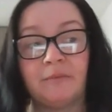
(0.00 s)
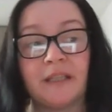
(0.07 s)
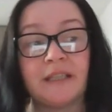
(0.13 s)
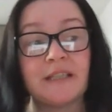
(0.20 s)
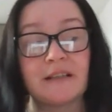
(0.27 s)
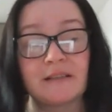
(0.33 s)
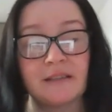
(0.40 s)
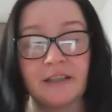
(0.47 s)
It
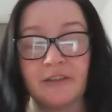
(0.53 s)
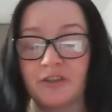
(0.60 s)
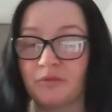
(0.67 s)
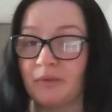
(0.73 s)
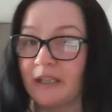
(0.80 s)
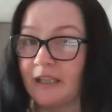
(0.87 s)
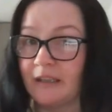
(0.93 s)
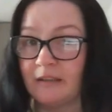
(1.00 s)
doesn't need to
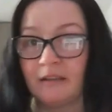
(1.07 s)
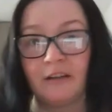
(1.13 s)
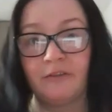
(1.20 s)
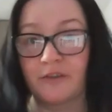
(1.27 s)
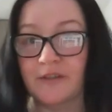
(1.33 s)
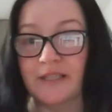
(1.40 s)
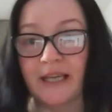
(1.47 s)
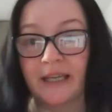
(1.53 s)
be
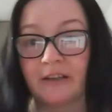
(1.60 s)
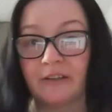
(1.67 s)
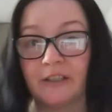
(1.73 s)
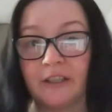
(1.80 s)
for sale.